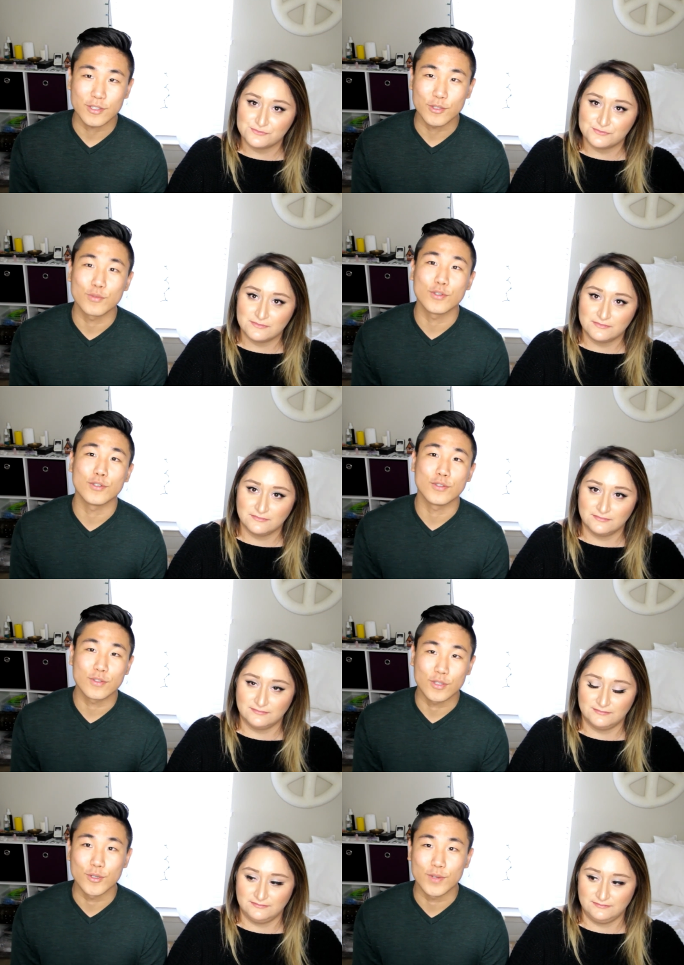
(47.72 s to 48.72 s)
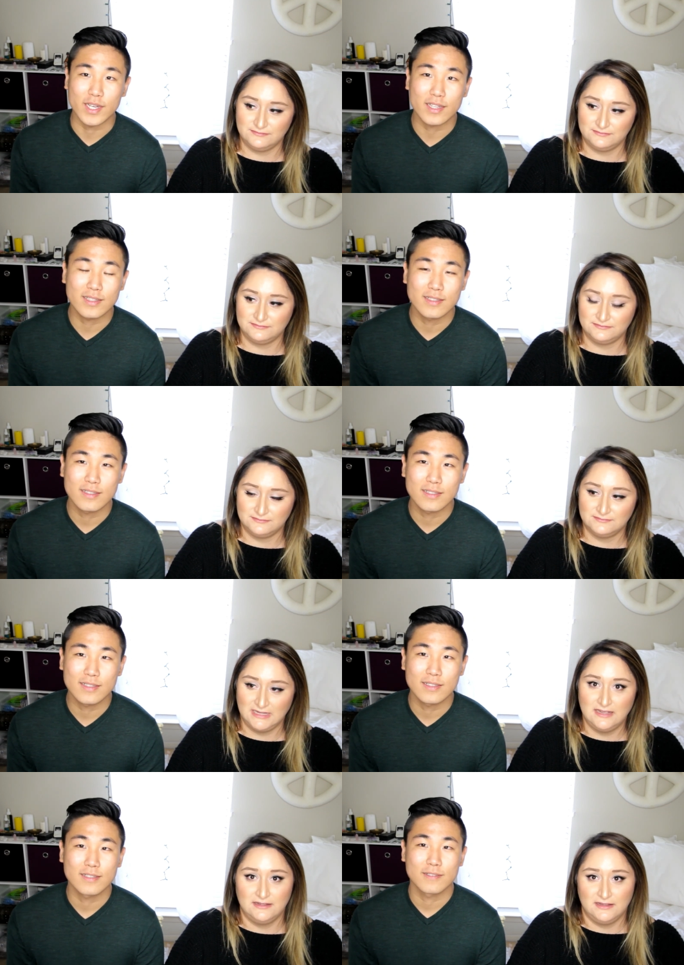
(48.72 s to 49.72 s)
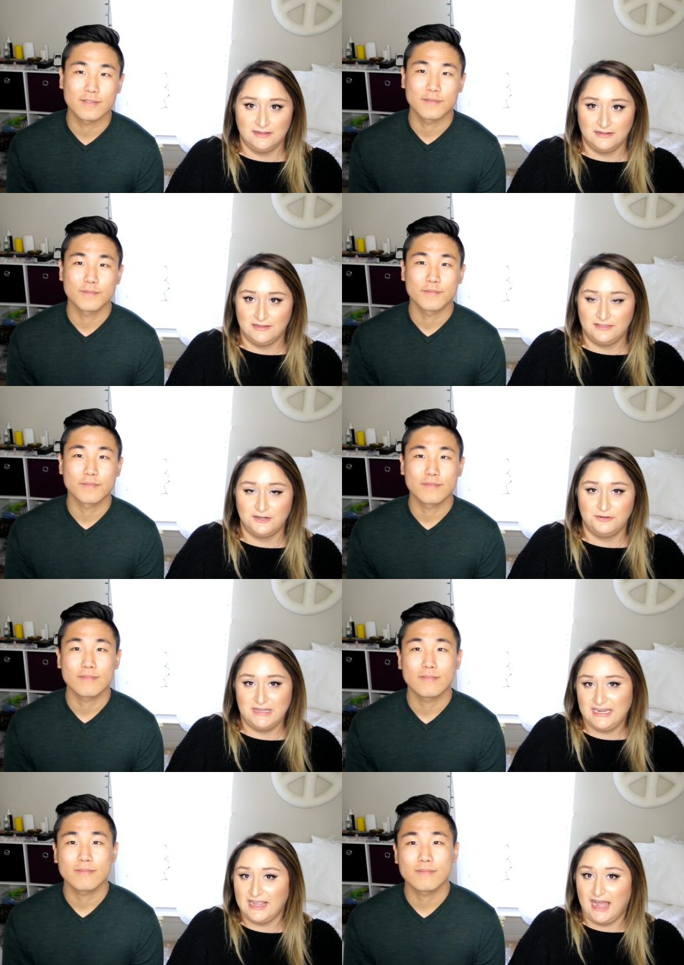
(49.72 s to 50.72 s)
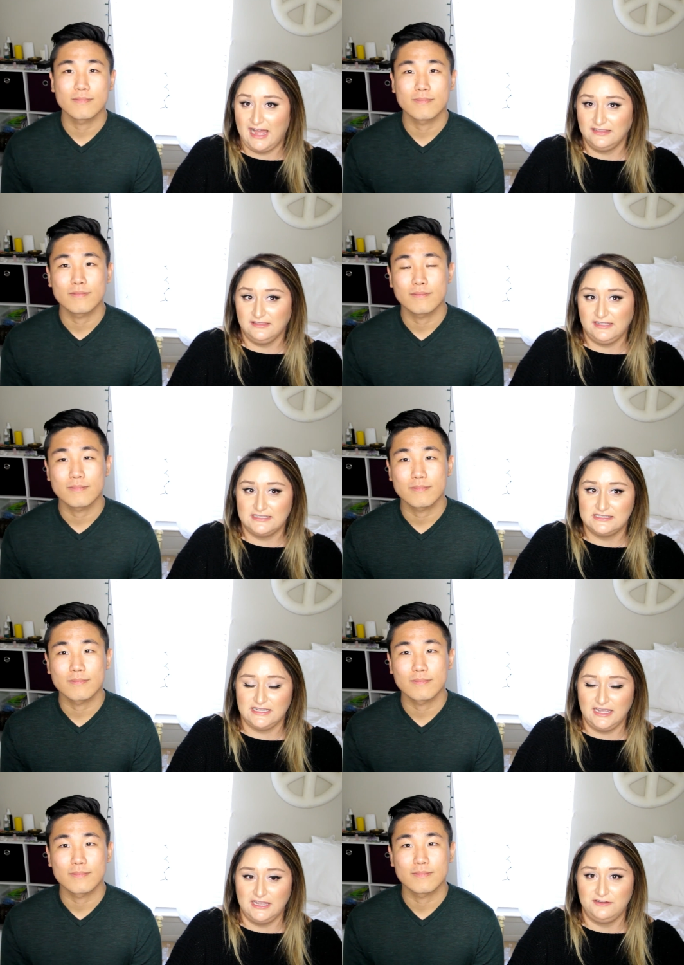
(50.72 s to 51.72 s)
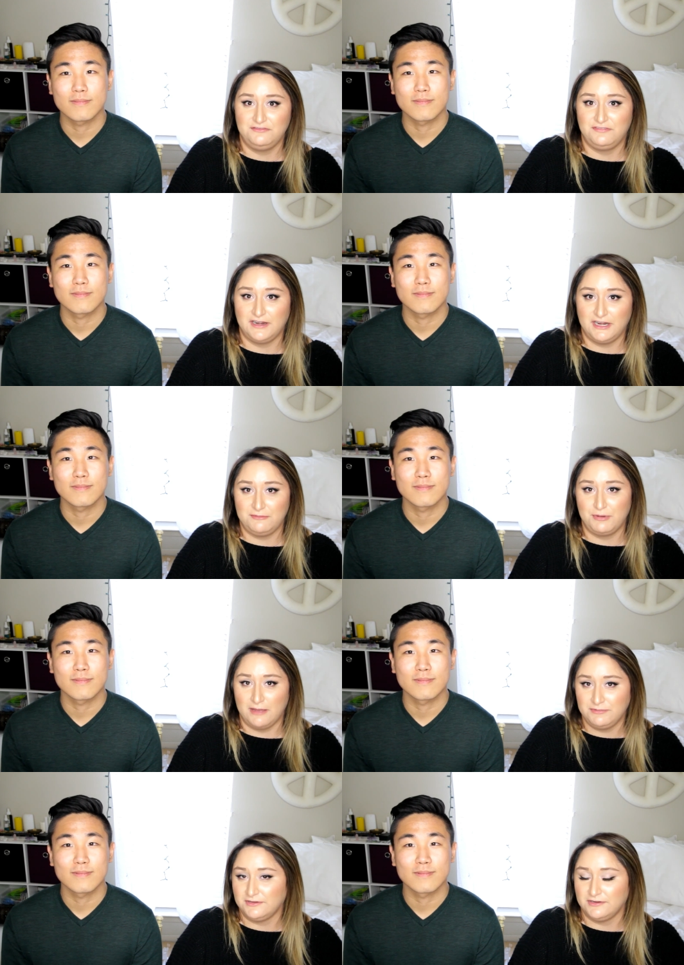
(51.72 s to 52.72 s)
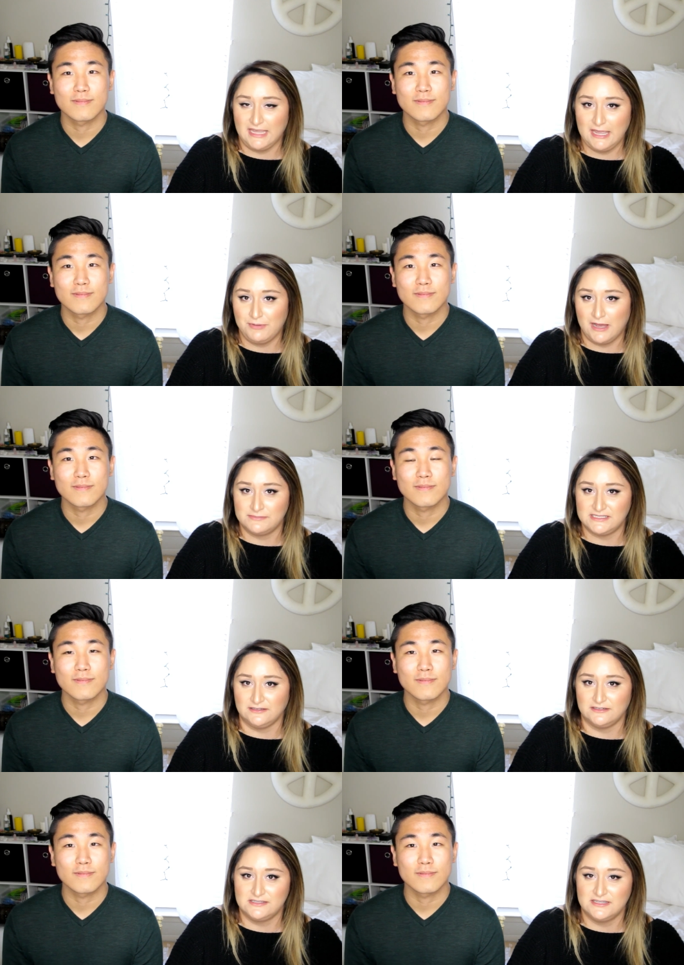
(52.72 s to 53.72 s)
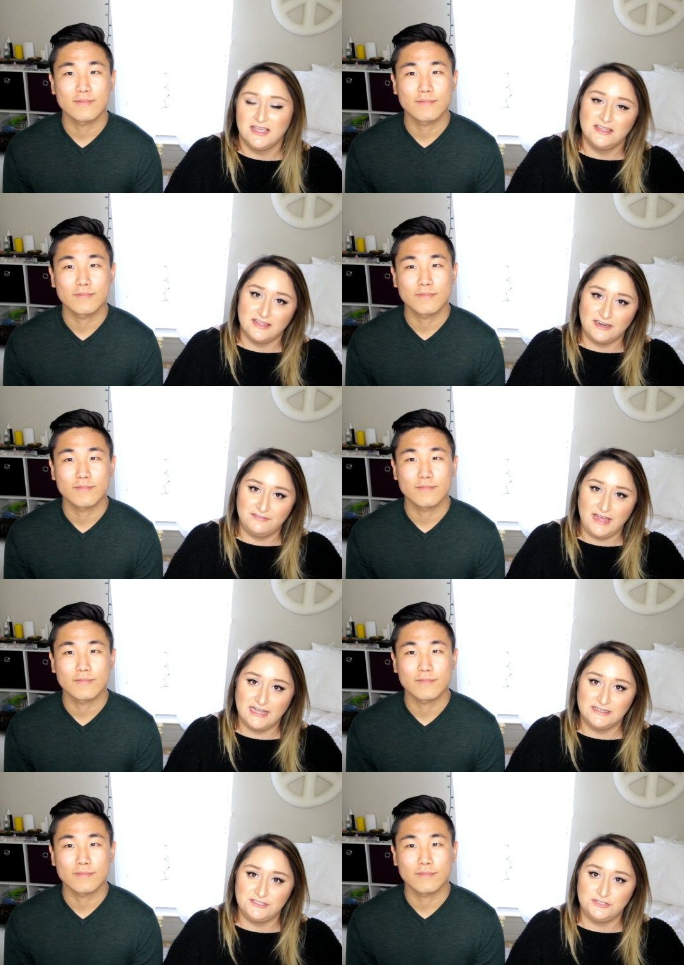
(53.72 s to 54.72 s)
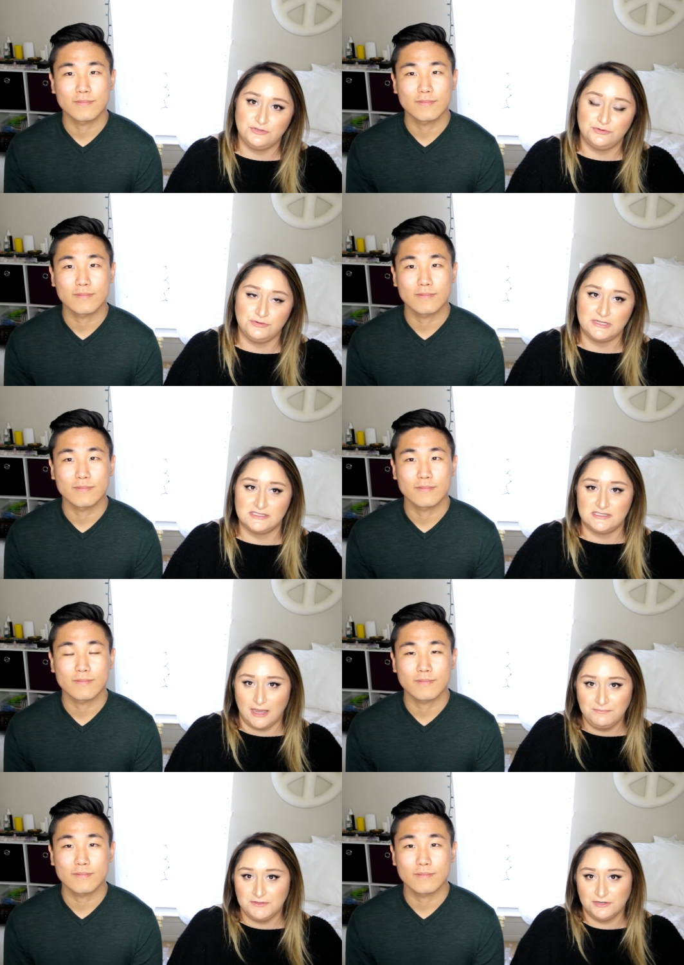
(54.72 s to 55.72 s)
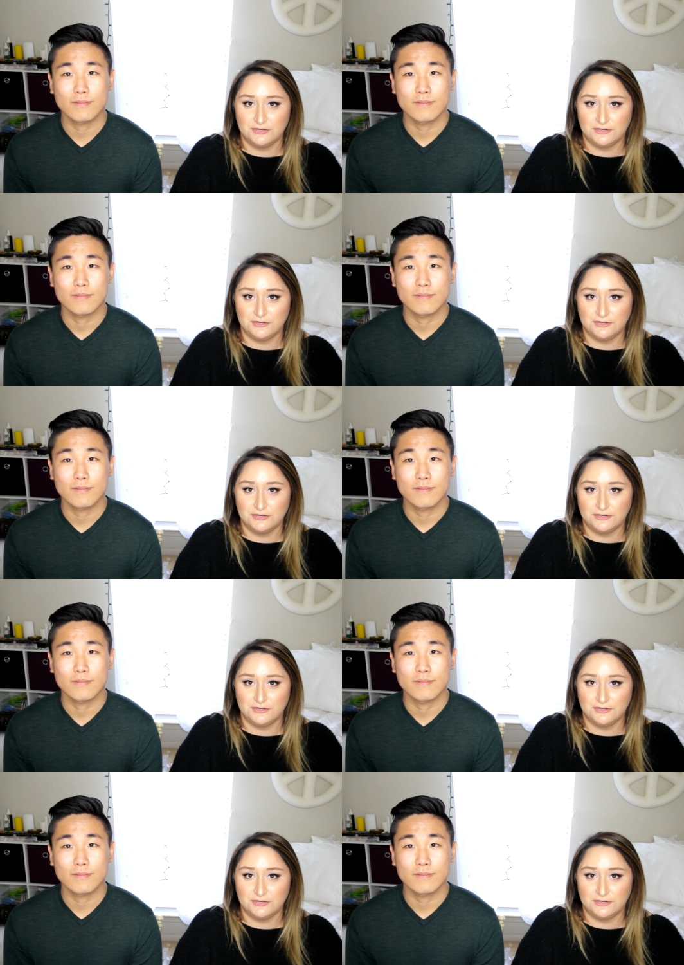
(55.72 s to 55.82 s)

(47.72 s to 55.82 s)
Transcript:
Speaker 1: you will do it.
Speaker 2: There are many athletes and very popular K-pop singers that have had to stop their